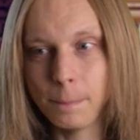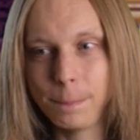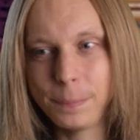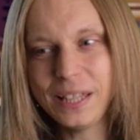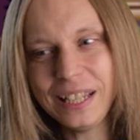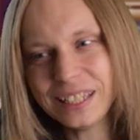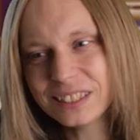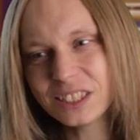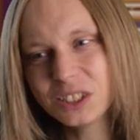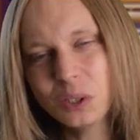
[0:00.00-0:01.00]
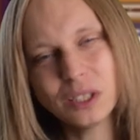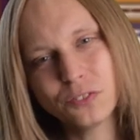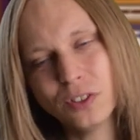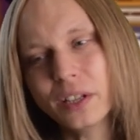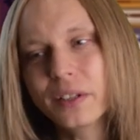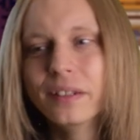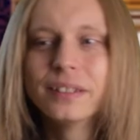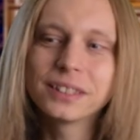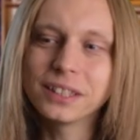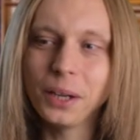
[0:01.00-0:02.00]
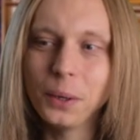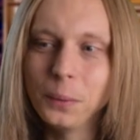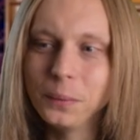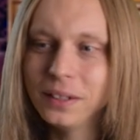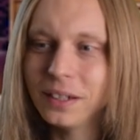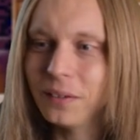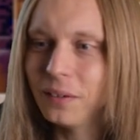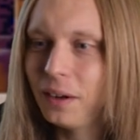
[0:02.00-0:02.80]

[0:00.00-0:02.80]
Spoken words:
But then that's just not as fun. So, you know,